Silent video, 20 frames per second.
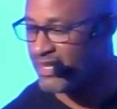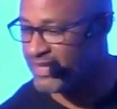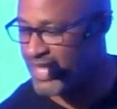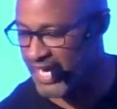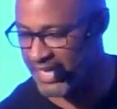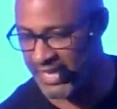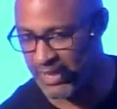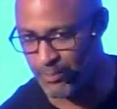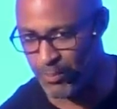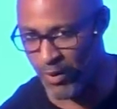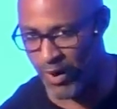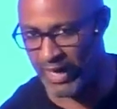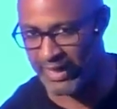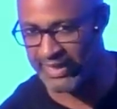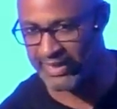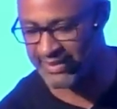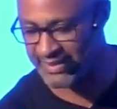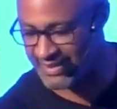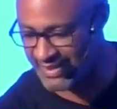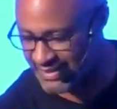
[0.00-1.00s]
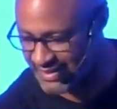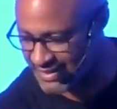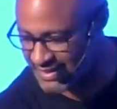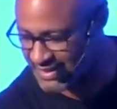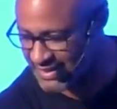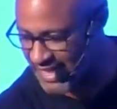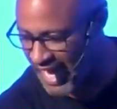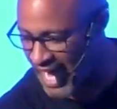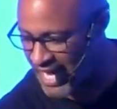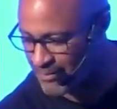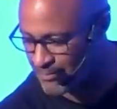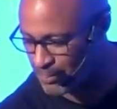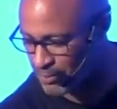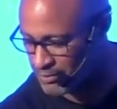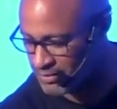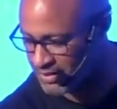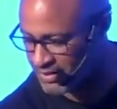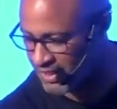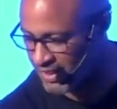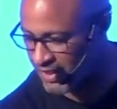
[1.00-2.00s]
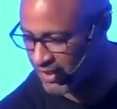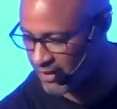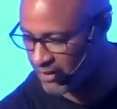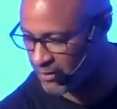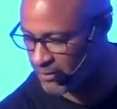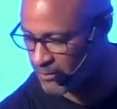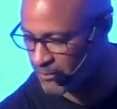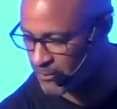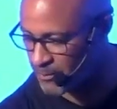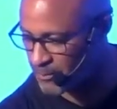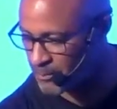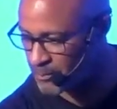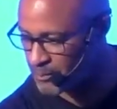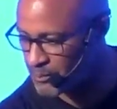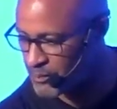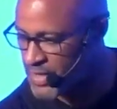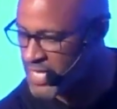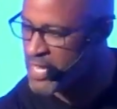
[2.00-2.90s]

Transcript: that he brought his disciples here.